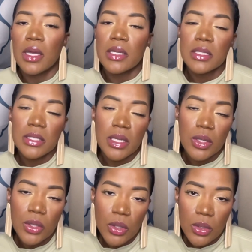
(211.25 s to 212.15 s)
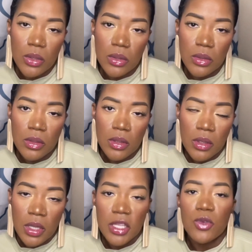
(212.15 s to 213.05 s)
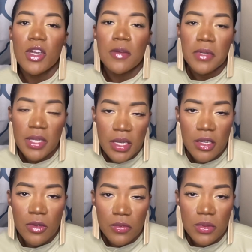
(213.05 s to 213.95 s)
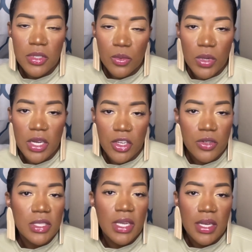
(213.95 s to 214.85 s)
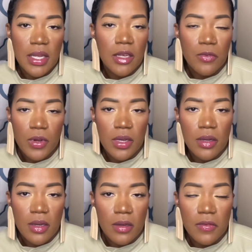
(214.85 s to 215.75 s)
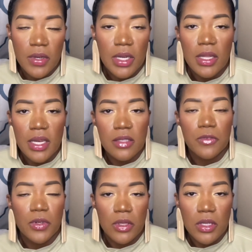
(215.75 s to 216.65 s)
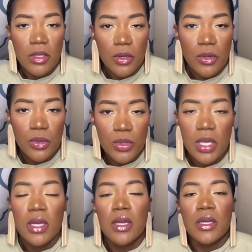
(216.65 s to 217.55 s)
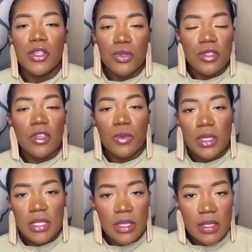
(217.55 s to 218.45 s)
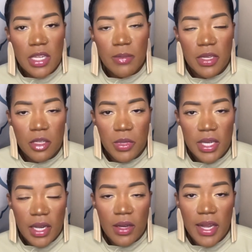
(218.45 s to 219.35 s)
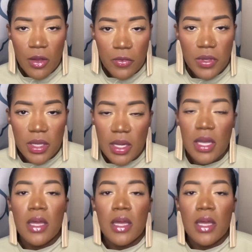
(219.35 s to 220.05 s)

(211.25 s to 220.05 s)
And it's like, girl, you have plenty to wear. You're standing in front of a closet full of clothes. You just don't want to take the time out to pick out an outfit.